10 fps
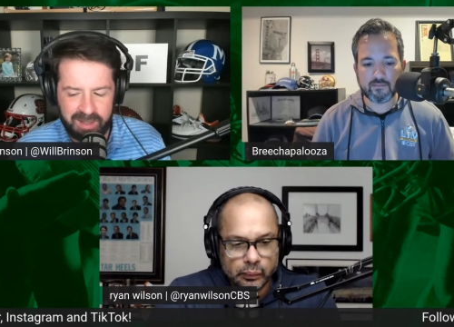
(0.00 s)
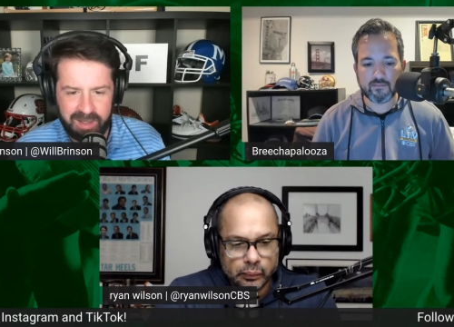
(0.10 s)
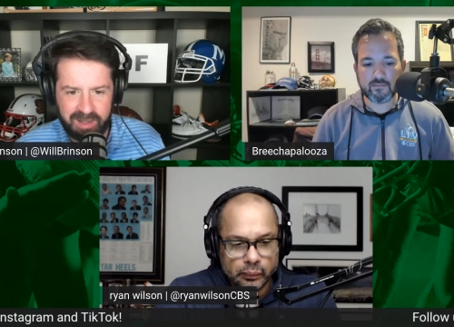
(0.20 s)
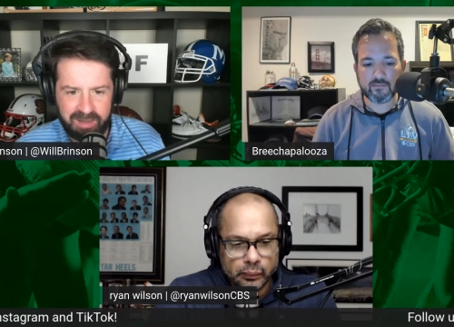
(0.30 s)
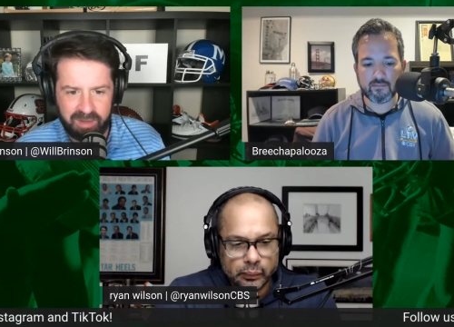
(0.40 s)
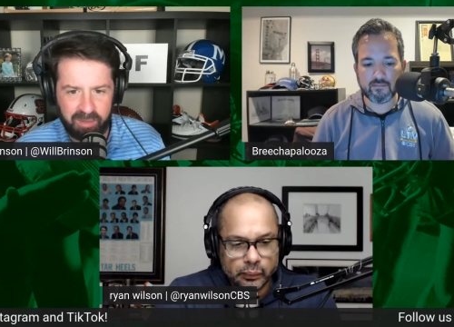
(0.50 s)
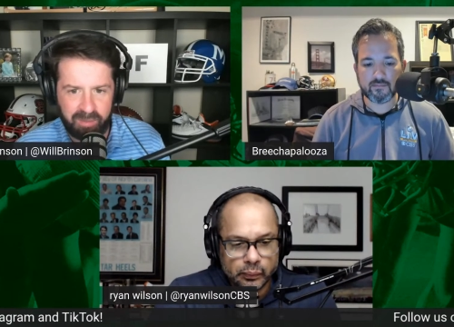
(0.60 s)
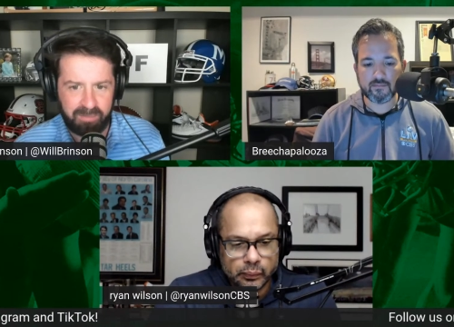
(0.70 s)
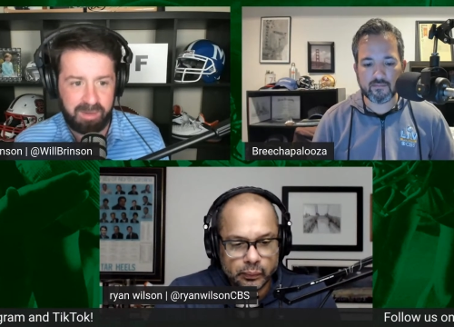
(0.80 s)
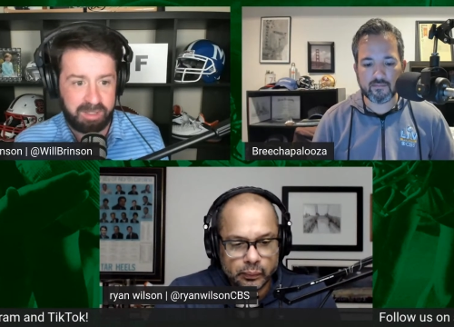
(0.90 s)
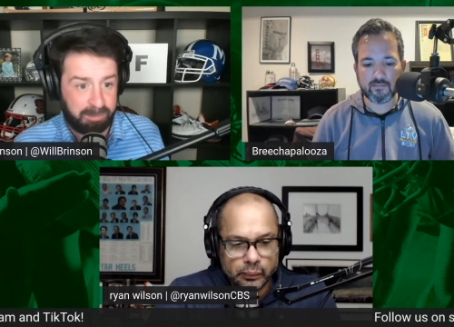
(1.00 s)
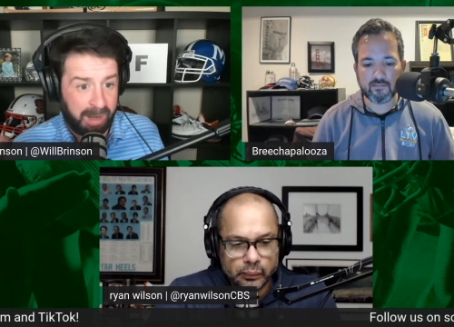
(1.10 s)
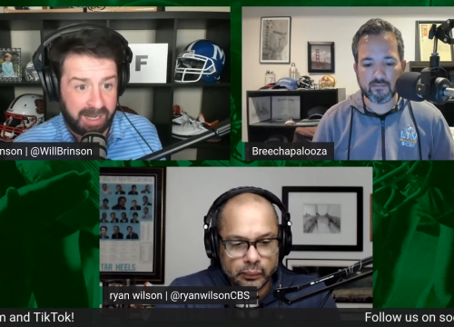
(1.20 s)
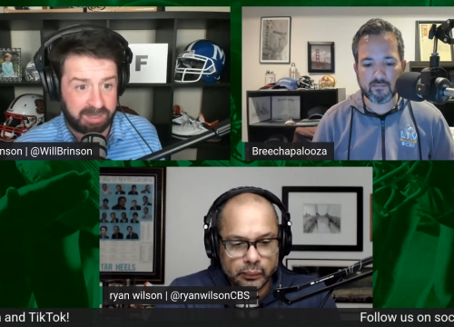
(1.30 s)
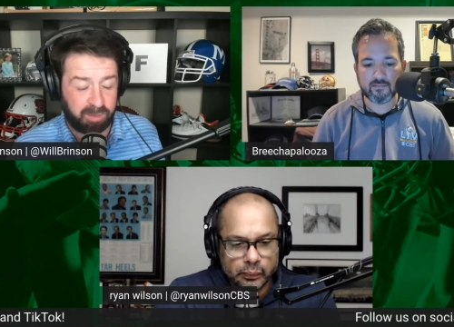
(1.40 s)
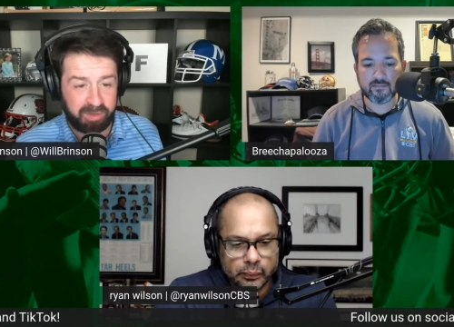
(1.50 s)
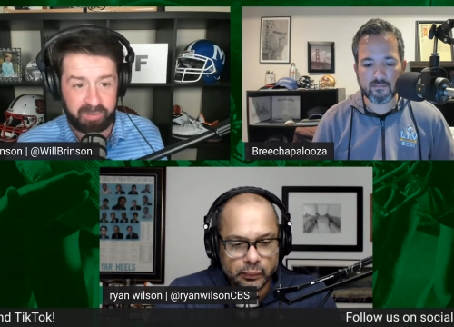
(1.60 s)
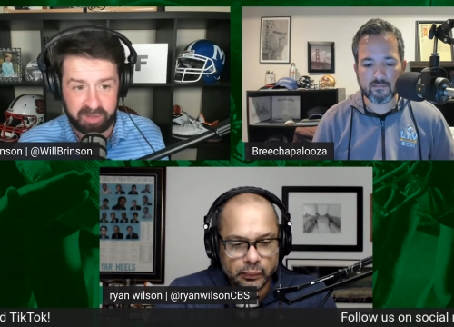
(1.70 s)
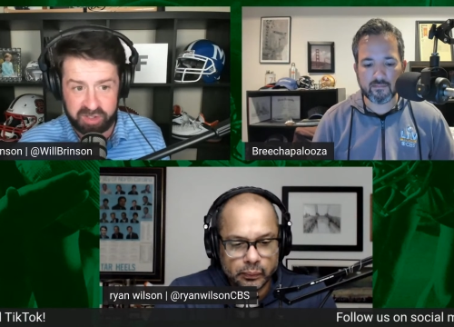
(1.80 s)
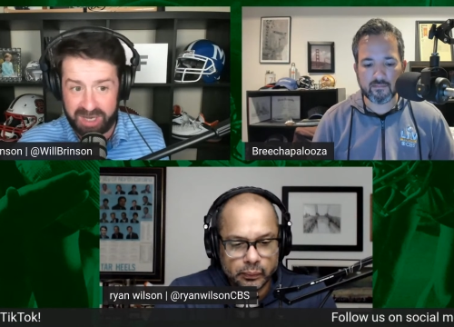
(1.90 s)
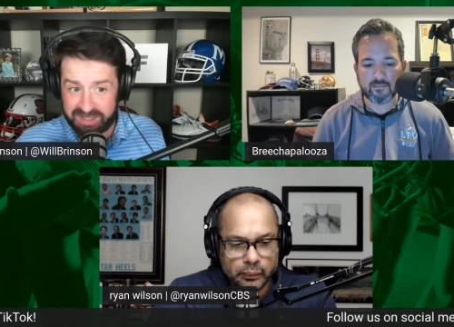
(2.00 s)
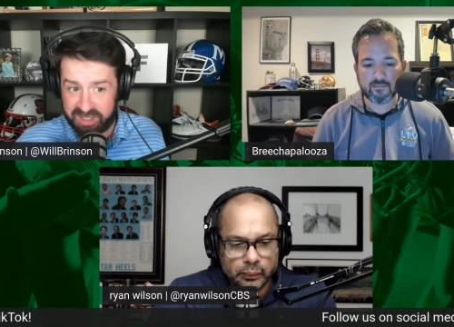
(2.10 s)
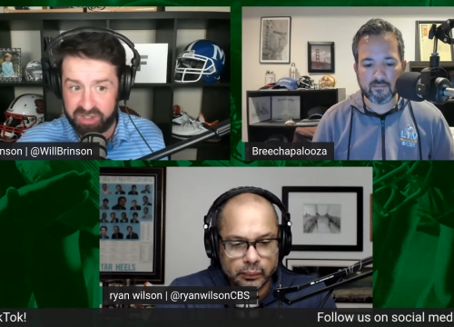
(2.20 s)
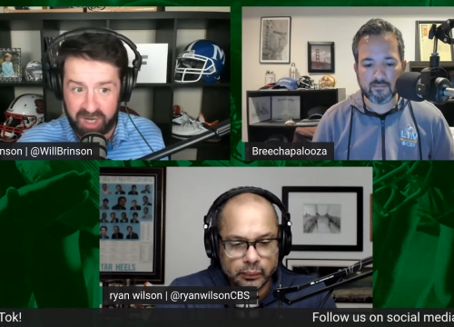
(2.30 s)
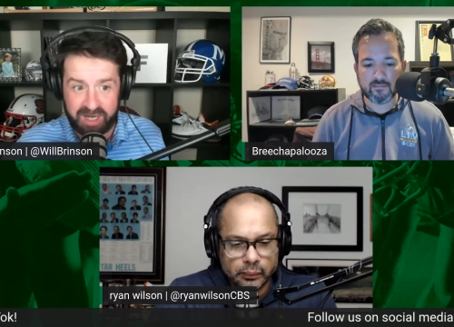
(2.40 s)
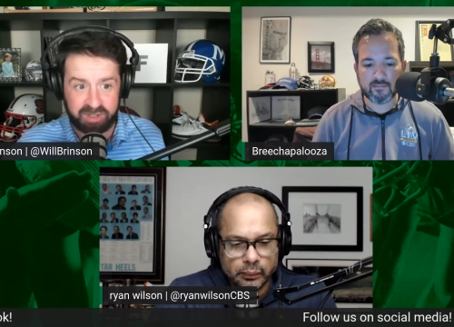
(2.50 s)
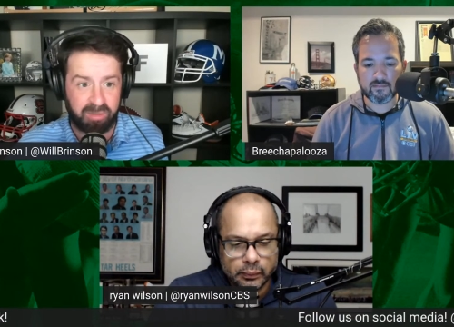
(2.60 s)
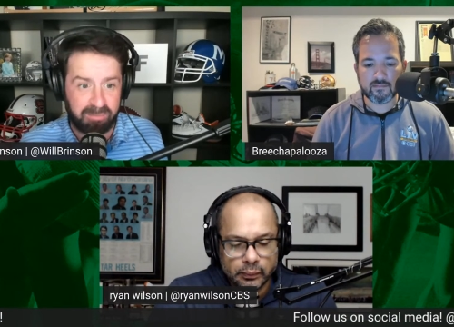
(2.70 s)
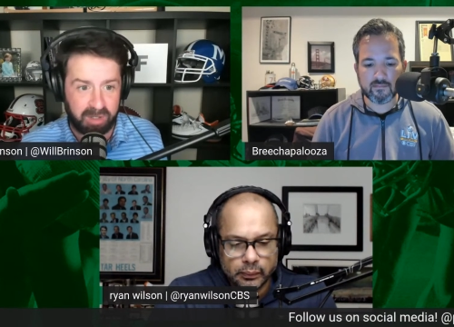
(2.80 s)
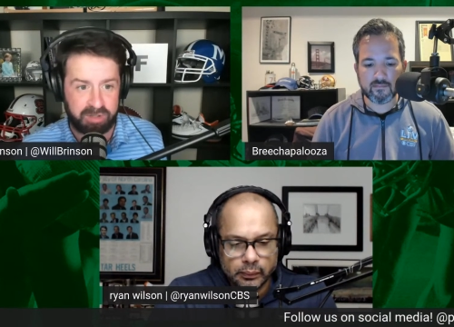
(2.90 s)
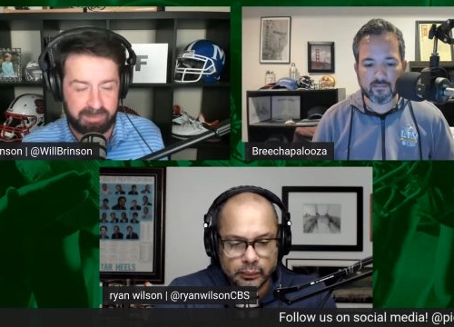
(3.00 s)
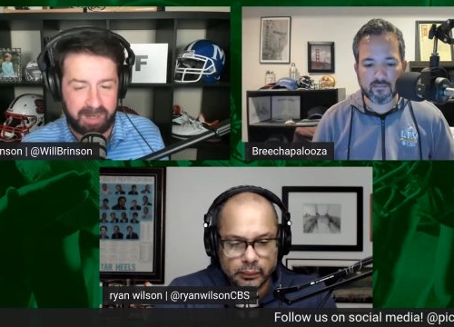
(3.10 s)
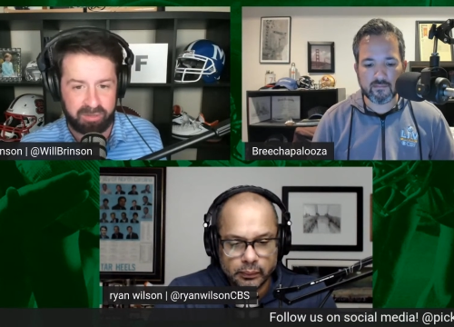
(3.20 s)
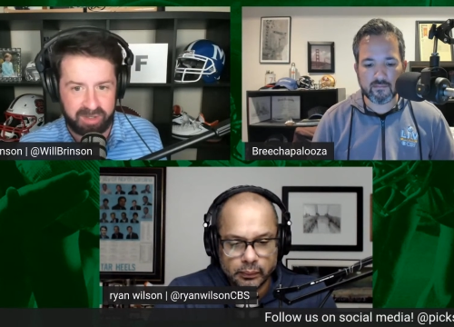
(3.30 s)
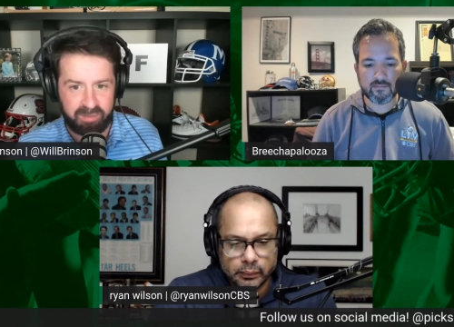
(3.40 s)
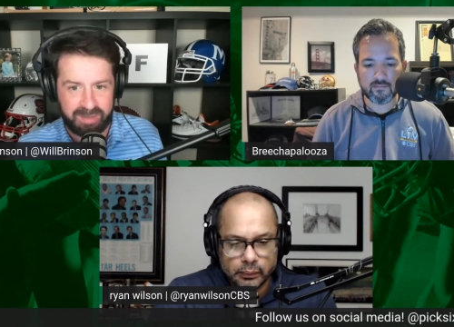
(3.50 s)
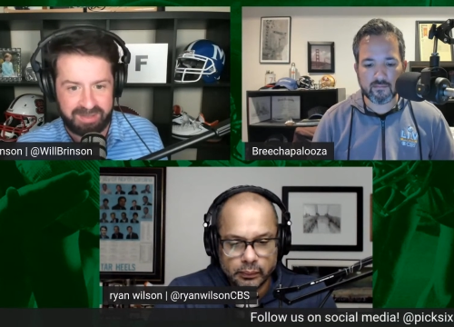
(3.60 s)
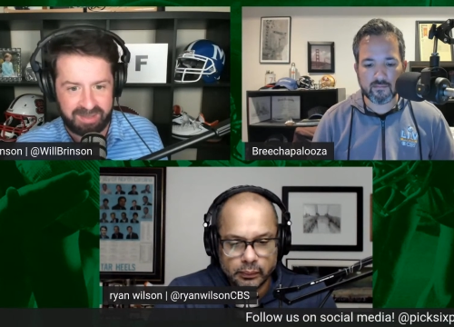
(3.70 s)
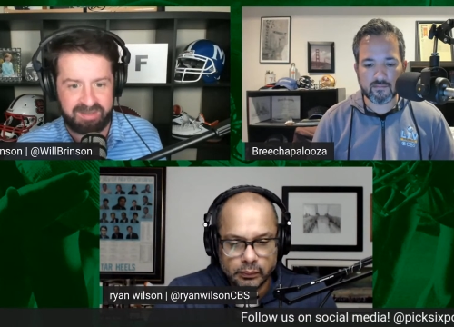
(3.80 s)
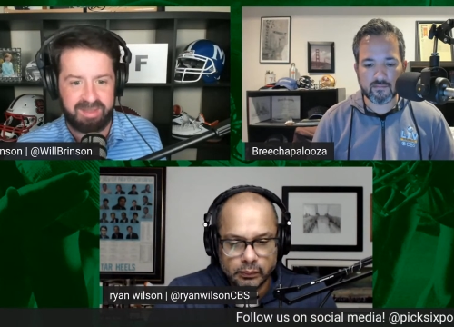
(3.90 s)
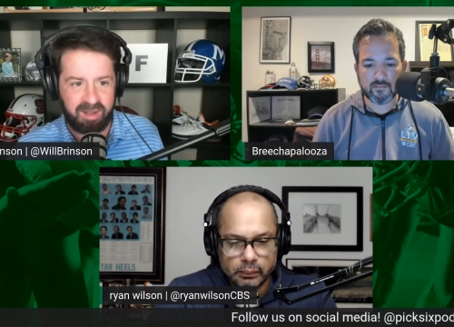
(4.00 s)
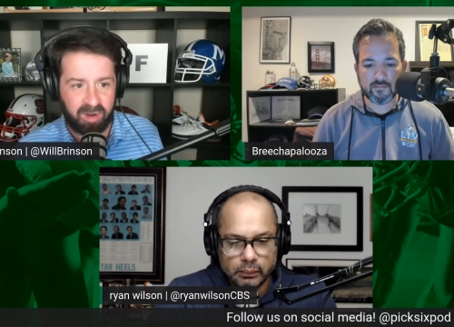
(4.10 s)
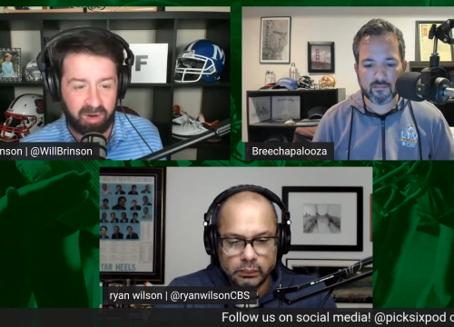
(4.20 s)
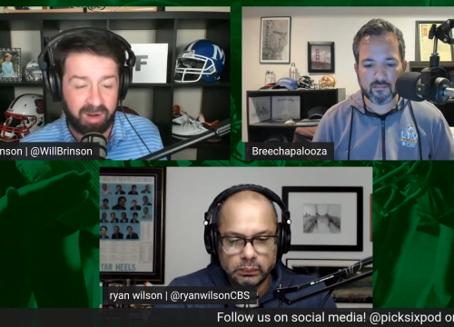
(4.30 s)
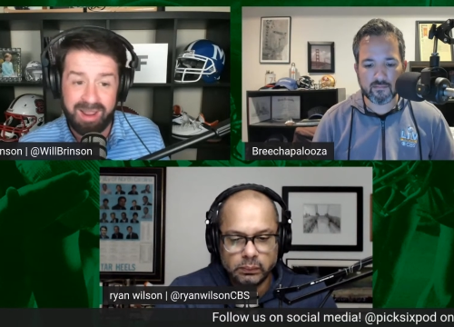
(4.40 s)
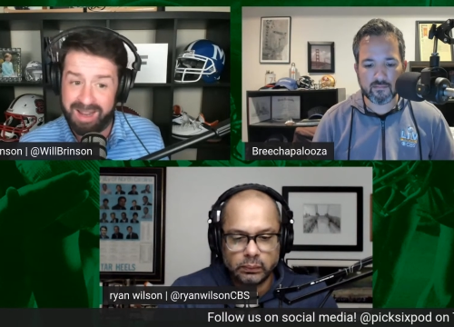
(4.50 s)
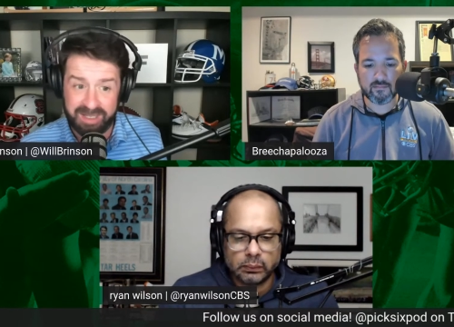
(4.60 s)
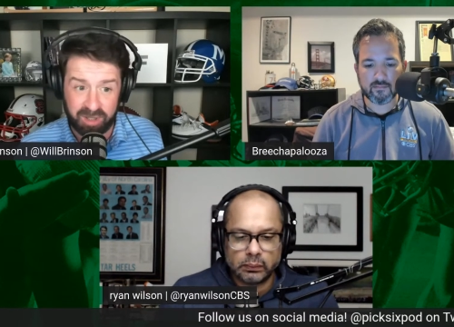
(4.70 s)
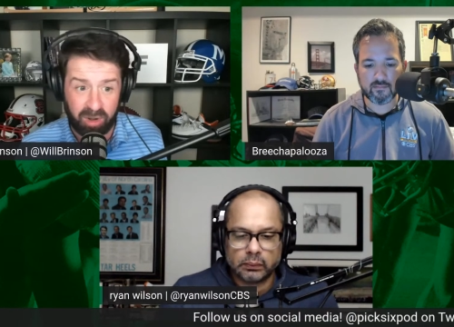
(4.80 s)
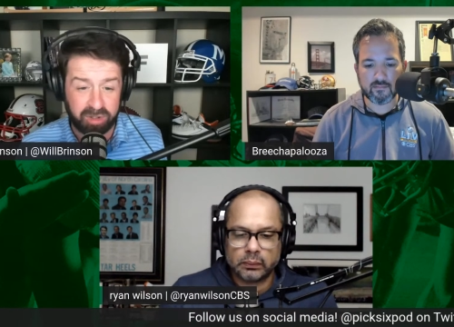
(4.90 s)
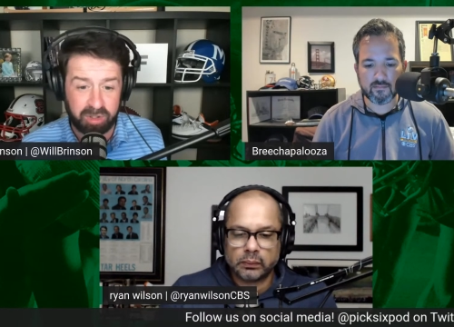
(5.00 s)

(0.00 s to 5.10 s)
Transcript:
Speaker 1: you know, it's possible that the Jets and Giants are much better than we think they are. It's also